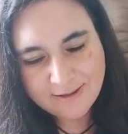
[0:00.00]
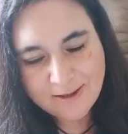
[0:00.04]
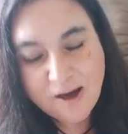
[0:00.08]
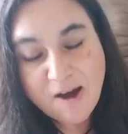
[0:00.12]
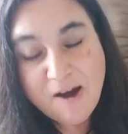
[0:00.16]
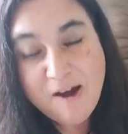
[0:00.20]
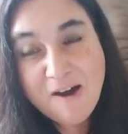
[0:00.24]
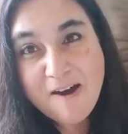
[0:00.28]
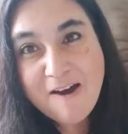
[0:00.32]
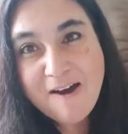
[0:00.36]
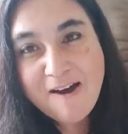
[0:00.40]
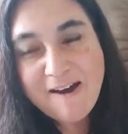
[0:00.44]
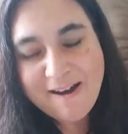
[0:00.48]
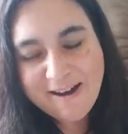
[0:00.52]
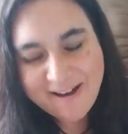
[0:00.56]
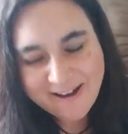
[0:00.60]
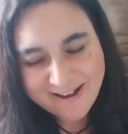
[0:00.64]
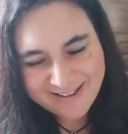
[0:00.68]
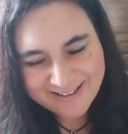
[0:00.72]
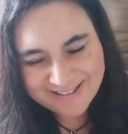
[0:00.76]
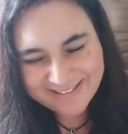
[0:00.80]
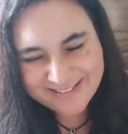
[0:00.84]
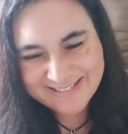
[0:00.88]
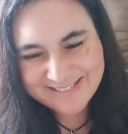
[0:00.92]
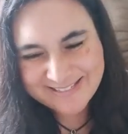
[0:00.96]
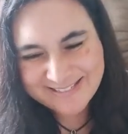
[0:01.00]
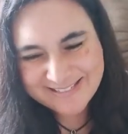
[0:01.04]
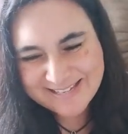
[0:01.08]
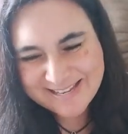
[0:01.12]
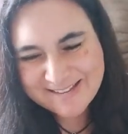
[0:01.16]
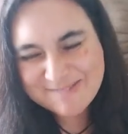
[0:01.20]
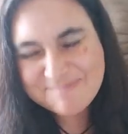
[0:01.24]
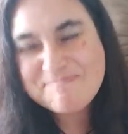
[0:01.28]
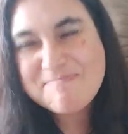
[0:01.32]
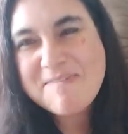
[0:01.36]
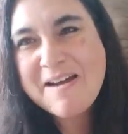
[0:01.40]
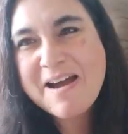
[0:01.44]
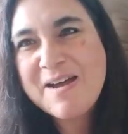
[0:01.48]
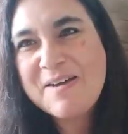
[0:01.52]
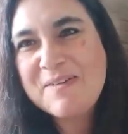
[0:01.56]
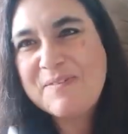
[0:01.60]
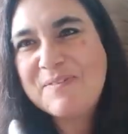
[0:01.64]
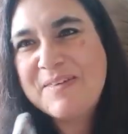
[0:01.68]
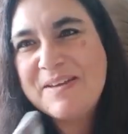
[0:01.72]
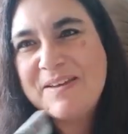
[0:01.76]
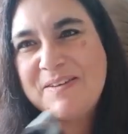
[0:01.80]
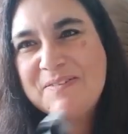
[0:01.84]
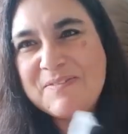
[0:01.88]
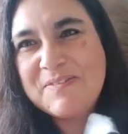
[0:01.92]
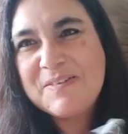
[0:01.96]
Oh, this is My
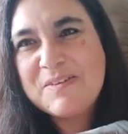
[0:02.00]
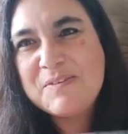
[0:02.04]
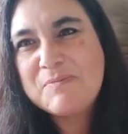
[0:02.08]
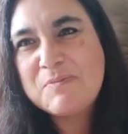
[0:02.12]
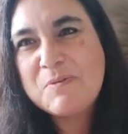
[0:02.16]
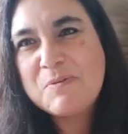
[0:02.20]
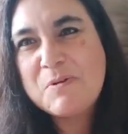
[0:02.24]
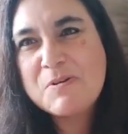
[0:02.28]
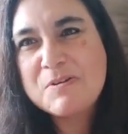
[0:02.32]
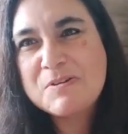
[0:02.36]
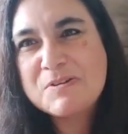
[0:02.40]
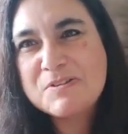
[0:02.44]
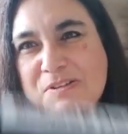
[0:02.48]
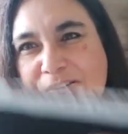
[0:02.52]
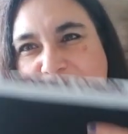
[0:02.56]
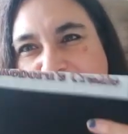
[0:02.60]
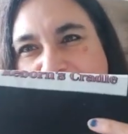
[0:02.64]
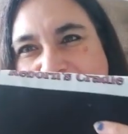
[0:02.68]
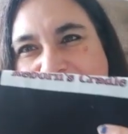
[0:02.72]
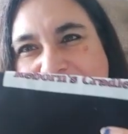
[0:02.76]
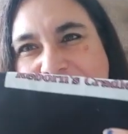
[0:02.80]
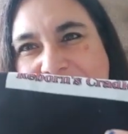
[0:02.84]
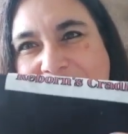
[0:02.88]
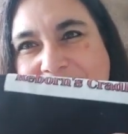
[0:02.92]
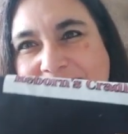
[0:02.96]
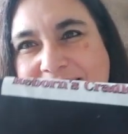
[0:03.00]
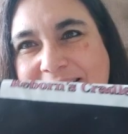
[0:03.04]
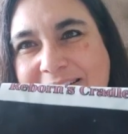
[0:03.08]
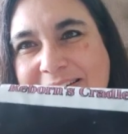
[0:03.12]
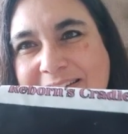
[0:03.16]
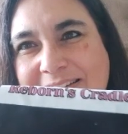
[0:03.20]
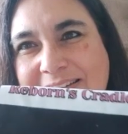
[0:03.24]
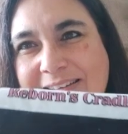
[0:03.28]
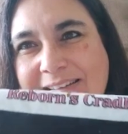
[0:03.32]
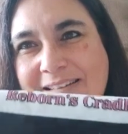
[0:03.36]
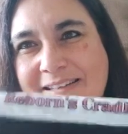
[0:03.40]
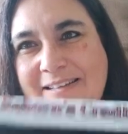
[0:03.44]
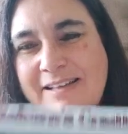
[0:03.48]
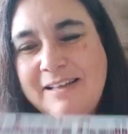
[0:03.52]
Wee Reborn's Cradle.